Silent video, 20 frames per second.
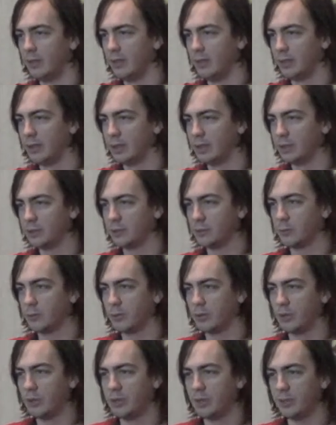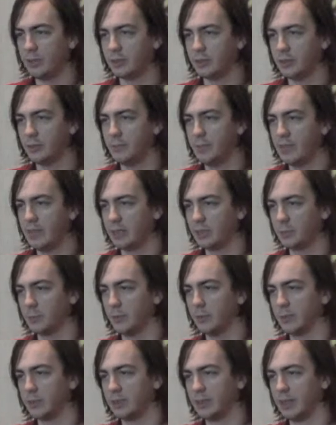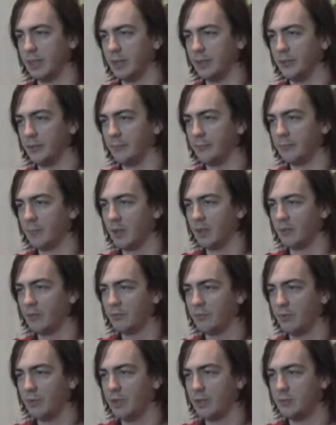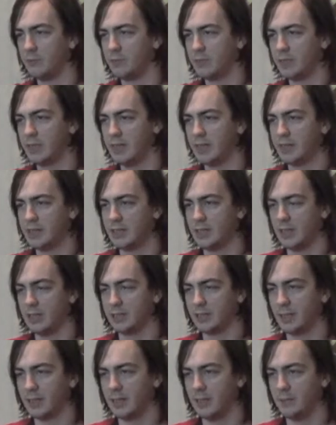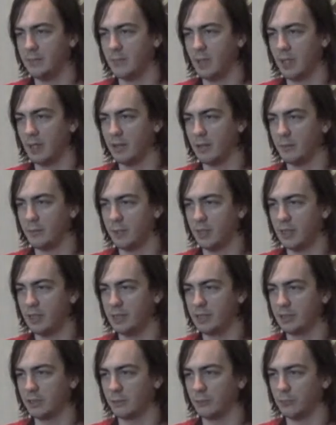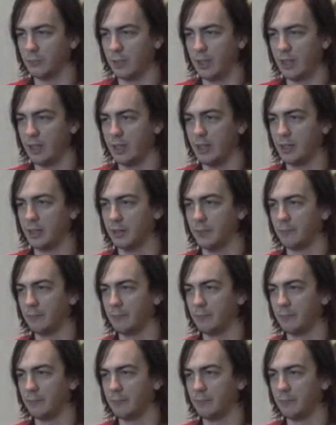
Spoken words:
There is a world that should be explored together. For them, today is that time, the place, right here.